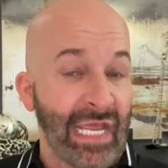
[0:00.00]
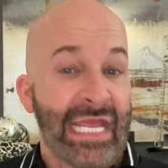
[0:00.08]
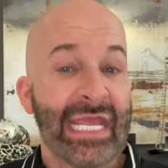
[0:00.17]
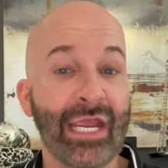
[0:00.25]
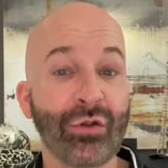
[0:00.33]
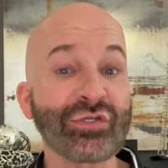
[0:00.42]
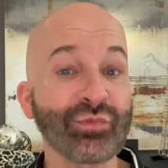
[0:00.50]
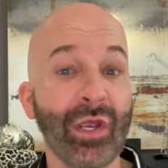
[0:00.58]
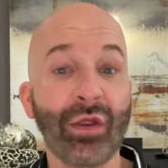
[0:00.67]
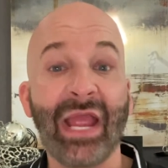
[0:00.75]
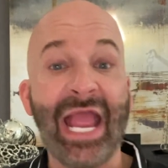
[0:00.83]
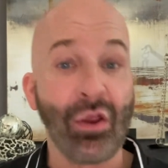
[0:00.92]
here's
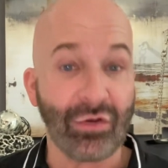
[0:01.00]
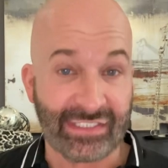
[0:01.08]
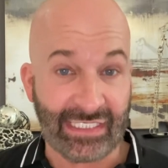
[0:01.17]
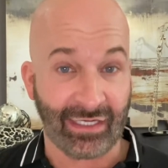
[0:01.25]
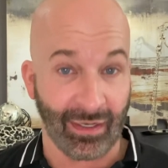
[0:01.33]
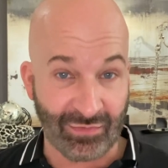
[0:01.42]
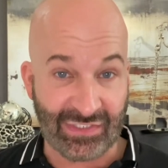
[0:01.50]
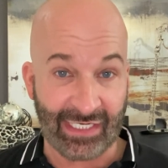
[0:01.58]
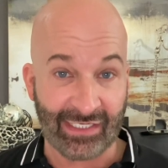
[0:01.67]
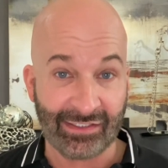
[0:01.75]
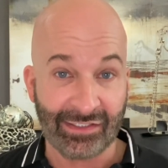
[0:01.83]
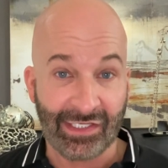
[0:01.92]
where heresy comes
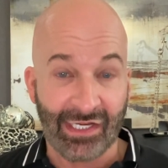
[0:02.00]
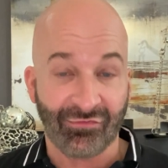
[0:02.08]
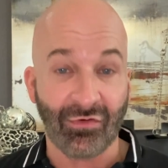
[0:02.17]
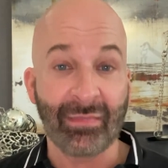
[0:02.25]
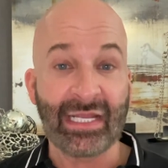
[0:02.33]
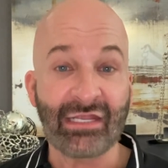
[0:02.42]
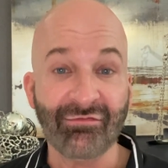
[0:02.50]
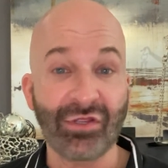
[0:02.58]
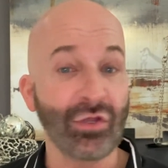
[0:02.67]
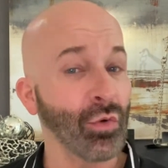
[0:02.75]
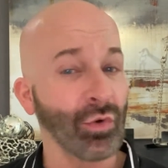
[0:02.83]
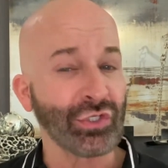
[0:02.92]
in for many of
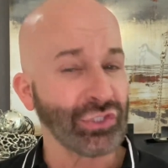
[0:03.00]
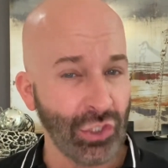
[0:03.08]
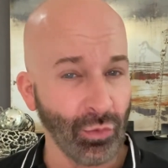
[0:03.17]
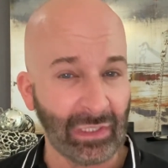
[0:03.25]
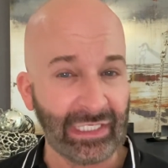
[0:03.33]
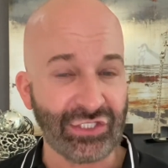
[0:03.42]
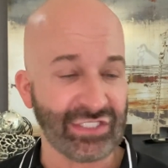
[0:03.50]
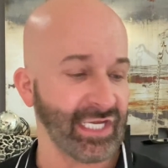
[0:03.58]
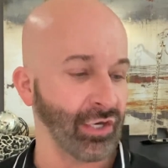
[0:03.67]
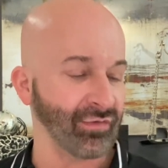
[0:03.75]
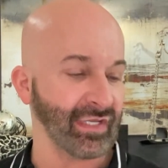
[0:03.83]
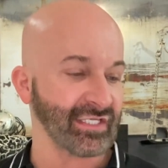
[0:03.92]
you who are too religious to
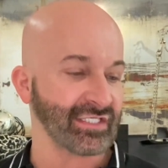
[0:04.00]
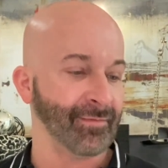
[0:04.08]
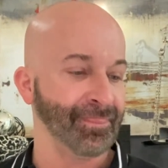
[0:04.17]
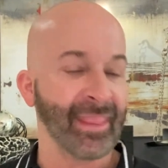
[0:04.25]
hear this.